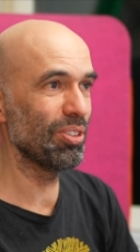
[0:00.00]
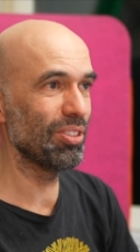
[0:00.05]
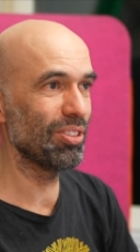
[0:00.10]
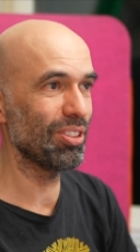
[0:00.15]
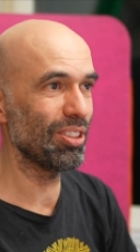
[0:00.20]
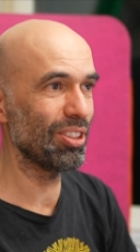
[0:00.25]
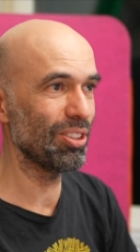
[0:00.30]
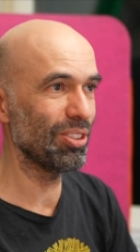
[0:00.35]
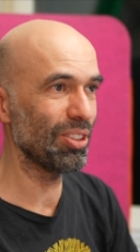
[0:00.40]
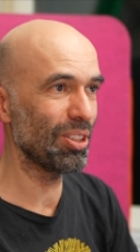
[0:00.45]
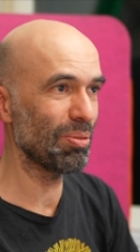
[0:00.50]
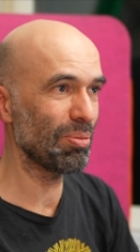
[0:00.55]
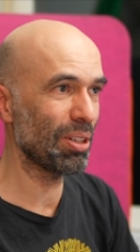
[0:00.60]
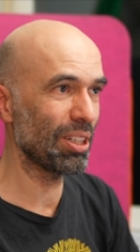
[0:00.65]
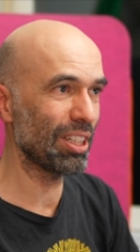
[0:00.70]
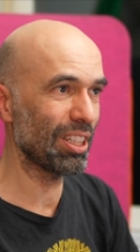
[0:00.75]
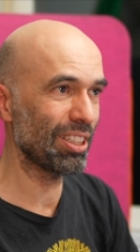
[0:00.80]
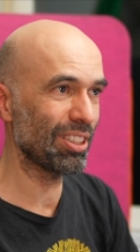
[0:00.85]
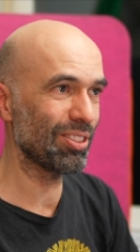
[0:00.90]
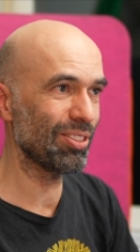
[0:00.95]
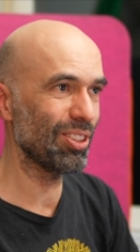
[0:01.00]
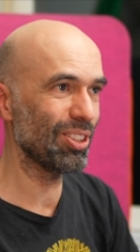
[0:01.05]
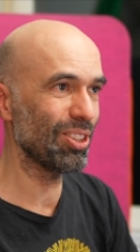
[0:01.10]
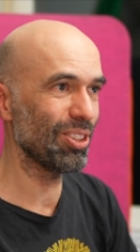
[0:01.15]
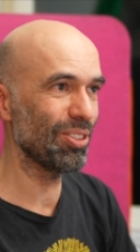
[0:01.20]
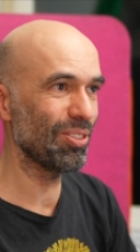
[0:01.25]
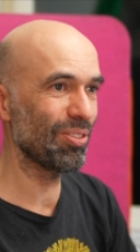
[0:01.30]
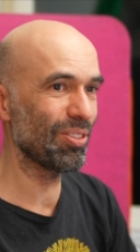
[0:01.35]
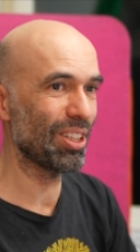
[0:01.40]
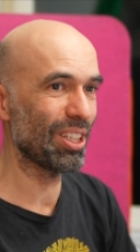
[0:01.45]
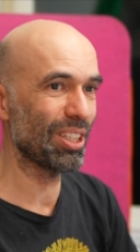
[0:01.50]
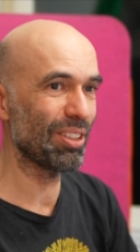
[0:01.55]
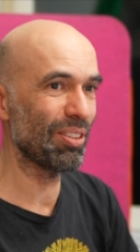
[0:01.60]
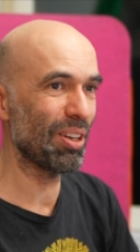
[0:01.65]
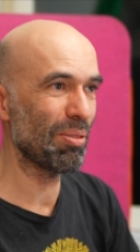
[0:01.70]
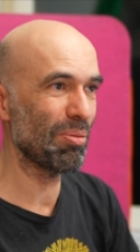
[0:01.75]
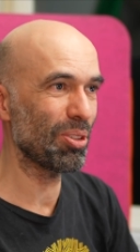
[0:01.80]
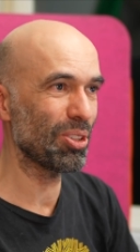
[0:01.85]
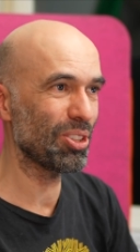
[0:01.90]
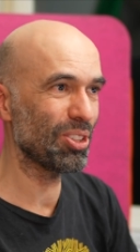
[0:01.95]
see you in my next video. Thank you
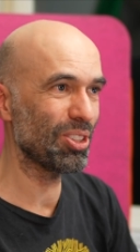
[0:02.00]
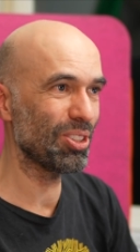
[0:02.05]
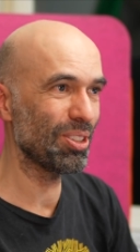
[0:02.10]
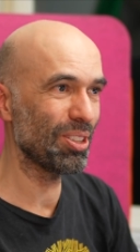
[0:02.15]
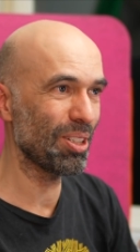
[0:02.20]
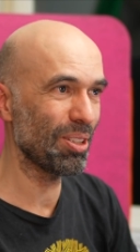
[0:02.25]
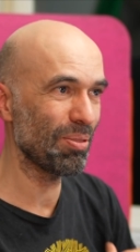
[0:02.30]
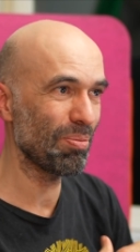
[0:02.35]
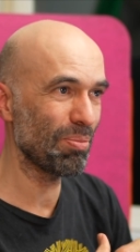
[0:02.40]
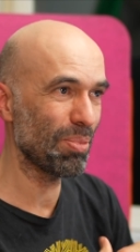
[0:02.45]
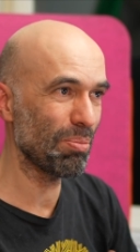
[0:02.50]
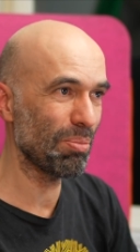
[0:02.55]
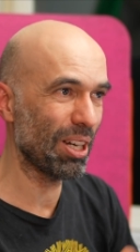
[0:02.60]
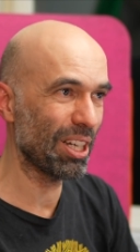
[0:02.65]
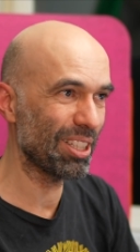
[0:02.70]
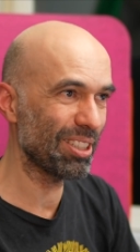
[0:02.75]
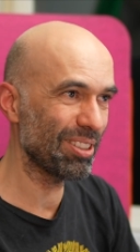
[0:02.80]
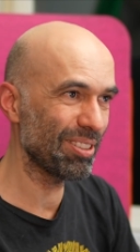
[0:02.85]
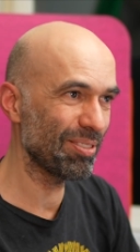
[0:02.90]
very much and goodbye.